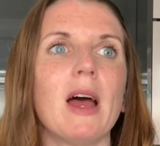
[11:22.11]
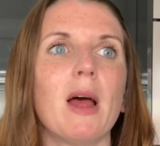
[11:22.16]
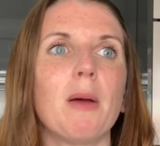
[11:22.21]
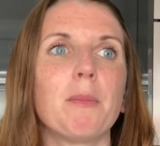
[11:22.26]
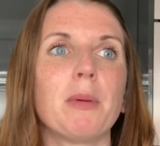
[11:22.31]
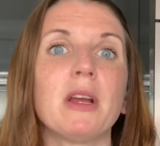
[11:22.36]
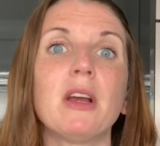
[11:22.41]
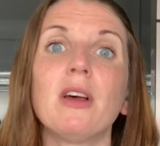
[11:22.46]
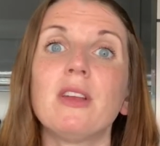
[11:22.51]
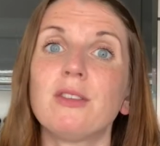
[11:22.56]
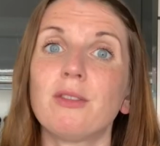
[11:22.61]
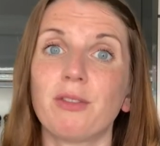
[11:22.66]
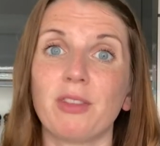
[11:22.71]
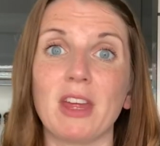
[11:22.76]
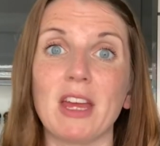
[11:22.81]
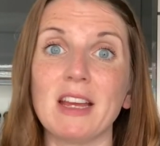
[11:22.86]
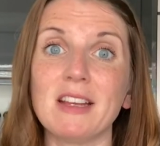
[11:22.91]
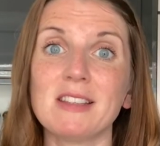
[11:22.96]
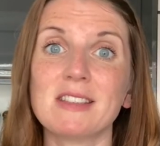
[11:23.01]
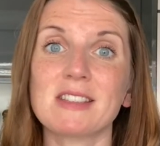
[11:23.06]
because of
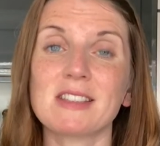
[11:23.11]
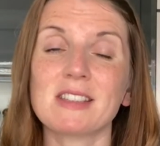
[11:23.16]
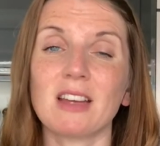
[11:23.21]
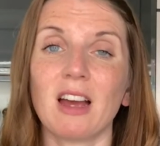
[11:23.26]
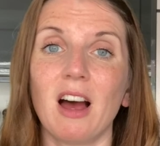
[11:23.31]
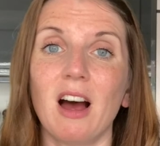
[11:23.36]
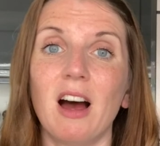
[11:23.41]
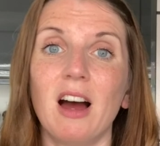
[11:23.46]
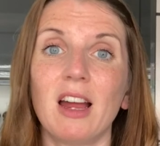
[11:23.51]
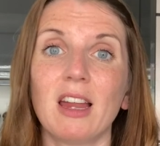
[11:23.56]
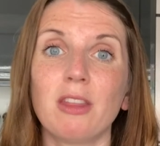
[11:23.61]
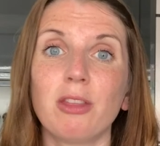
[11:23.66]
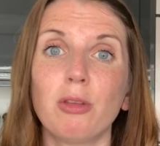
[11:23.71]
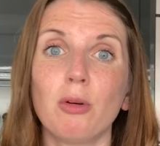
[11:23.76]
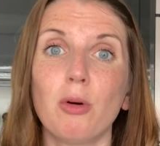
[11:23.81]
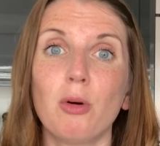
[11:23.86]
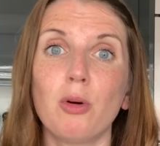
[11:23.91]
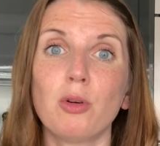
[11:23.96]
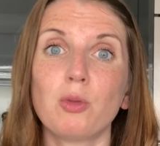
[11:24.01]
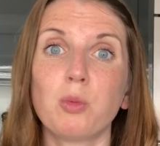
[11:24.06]
this, I
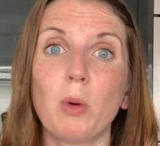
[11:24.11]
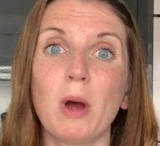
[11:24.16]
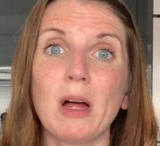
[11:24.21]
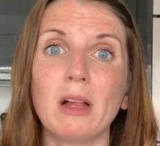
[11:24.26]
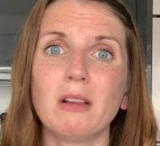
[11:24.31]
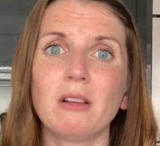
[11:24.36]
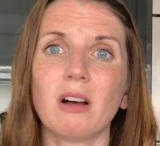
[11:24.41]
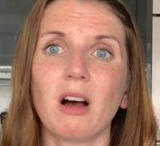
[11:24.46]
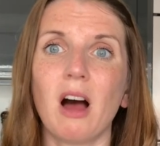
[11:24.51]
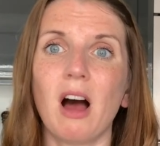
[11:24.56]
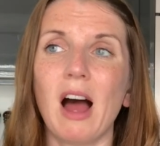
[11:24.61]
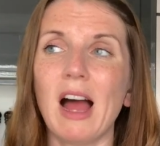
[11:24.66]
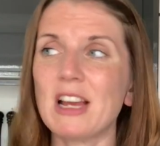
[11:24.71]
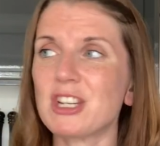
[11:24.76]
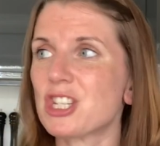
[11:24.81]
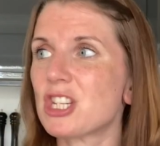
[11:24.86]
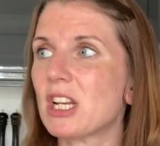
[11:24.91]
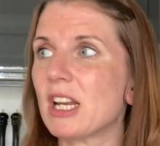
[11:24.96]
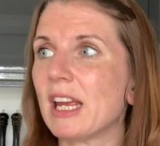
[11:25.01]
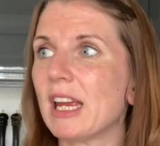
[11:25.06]
thought, well,
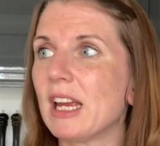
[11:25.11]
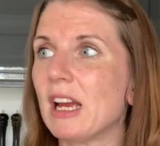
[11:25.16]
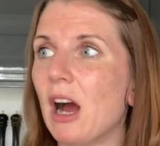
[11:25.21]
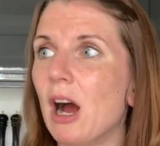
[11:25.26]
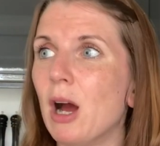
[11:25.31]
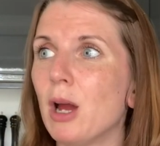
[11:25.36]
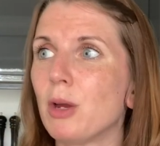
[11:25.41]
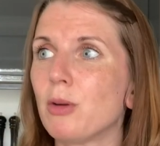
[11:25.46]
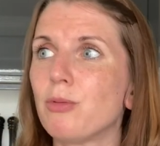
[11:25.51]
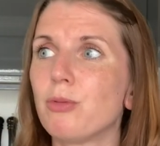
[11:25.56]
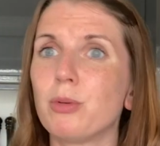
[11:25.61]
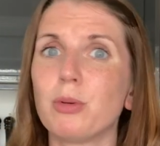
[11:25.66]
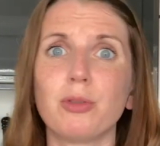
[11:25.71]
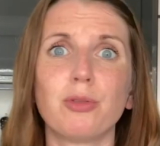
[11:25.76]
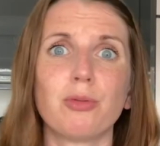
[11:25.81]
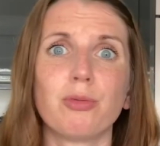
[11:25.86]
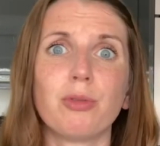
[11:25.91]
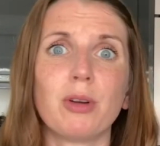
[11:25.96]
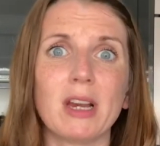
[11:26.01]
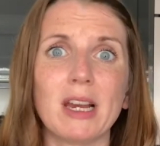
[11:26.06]
actually I would
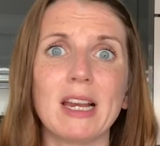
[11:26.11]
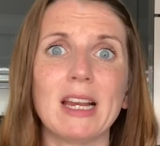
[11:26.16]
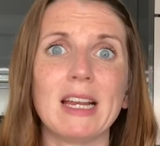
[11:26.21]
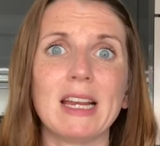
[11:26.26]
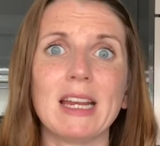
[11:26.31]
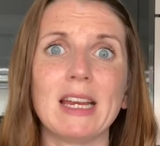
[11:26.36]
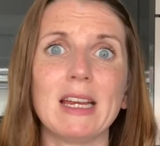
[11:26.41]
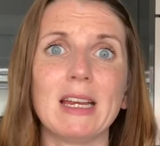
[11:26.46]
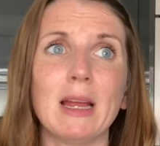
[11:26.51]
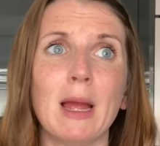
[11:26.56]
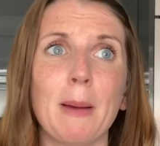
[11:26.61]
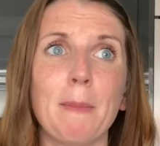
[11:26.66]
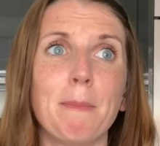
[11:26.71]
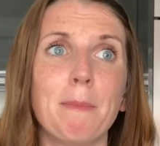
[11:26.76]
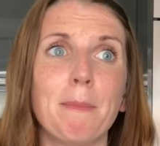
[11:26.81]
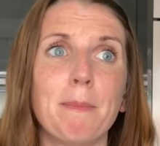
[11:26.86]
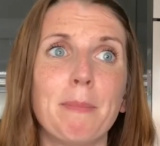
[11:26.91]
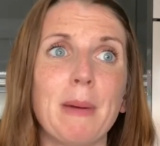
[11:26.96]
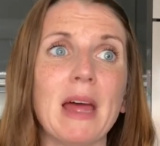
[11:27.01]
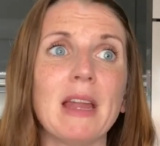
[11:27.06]
really
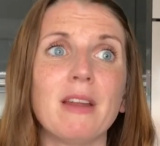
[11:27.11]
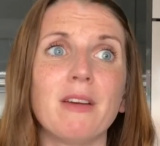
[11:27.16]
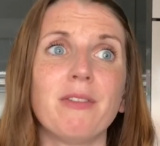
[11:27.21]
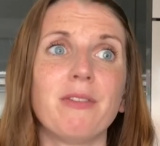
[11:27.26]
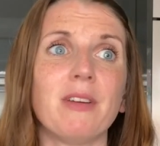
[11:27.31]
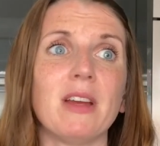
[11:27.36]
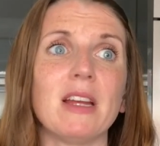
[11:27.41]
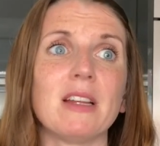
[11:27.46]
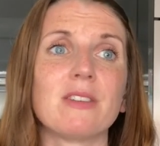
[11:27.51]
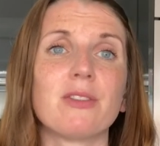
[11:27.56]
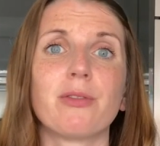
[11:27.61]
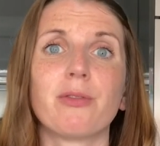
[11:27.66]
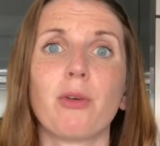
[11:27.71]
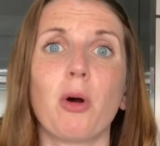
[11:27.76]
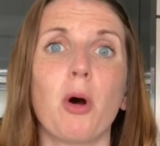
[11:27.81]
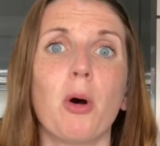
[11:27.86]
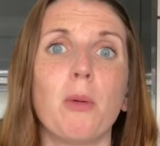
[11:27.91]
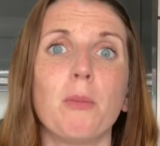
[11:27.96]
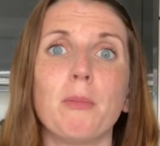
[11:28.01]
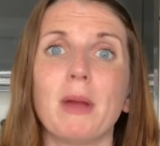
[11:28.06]
benefit
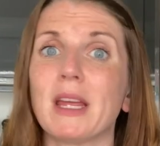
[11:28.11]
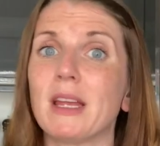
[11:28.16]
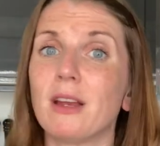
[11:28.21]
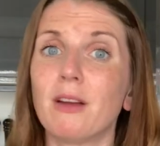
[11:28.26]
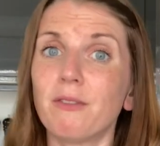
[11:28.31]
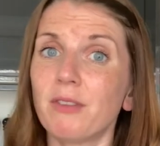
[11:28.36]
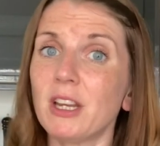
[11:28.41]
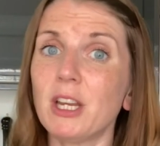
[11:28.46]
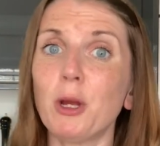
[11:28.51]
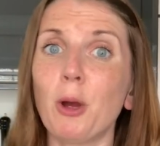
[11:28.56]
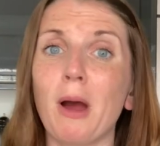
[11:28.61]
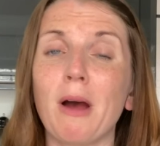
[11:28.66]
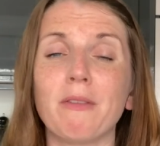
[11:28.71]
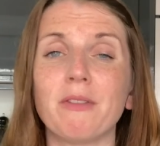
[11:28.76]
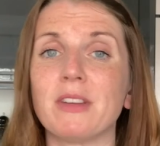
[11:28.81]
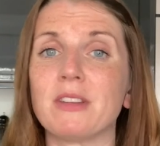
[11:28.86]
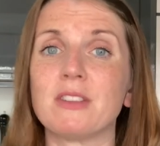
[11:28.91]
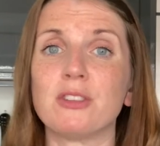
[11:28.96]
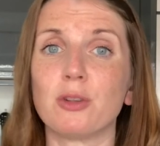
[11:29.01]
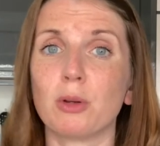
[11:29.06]
from making a video out of
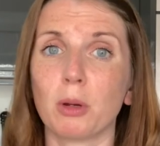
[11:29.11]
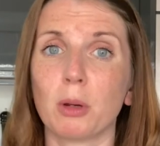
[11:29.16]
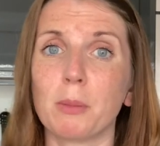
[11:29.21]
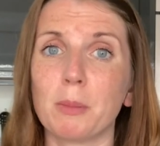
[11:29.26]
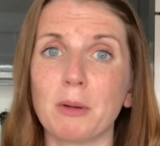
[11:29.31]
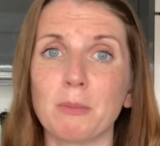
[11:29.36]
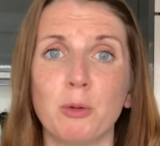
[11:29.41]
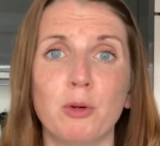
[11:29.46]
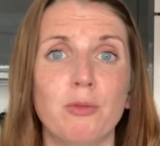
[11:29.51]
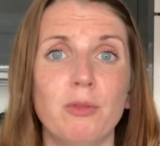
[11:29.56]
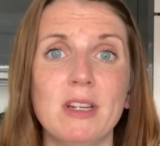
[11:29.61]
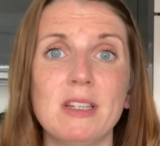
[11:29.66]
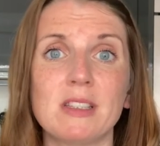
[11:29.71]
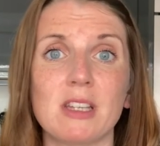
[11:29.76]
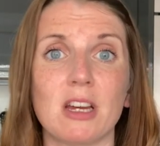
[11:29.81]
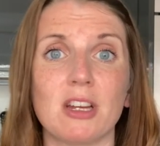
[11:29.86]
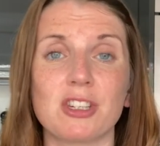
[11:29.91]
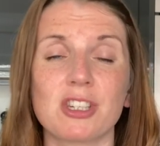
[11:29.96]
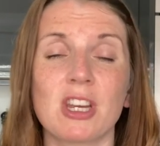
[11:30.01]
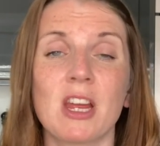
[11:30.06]
this and doing a bit more
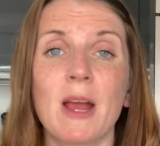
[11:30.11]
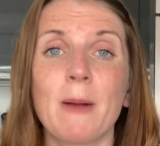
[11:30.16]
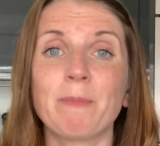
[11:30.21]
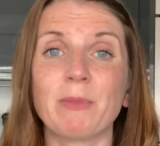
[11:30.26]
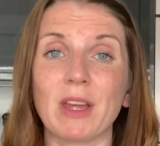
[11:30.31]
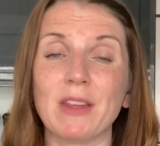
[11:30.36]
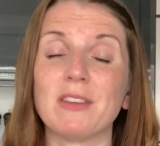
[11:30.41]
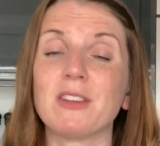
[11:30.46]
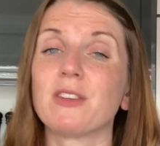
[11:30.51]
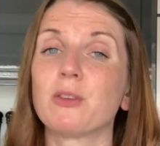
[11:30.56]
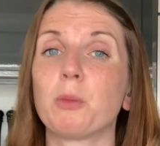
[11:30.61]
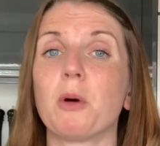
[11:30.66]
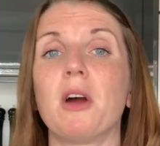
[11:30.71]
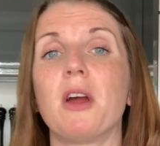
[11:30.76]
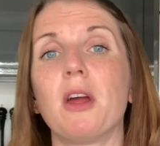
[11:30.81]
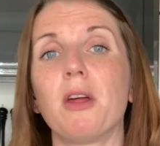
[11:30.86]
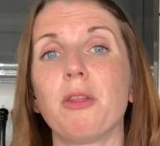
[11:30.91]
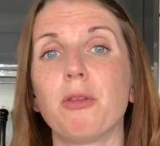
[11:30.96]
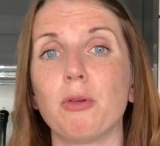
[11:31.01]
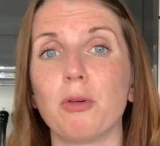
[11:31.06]
research. And this is
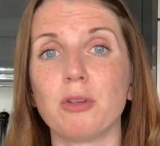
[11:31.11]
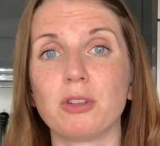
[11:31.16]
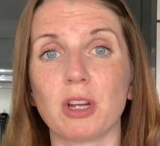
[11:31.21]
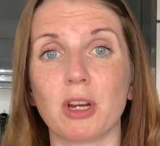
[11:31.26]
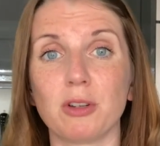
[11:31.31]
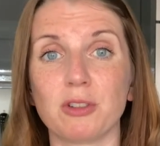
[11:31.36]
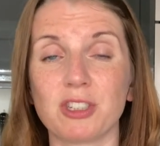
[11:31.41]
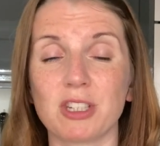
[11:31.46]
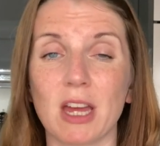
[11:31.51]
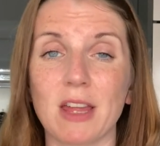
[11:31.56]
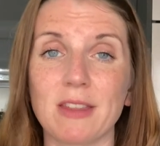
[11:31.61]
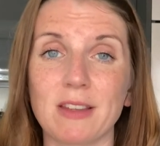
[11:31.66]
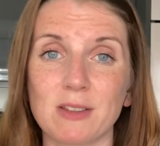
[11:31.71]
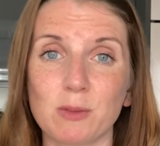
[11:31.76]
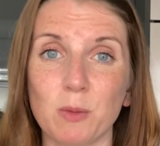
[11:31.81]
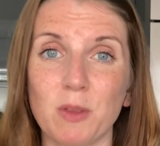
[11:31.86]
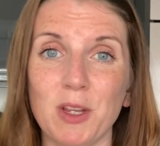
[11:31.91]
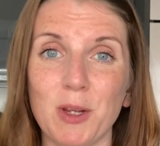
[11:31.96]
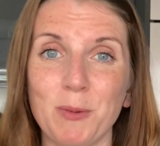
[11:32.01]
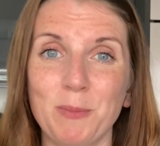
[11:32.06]
why I thought I would share this
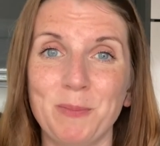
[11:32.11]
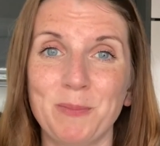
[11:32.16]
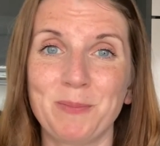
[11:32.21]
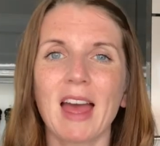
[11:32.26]
with you.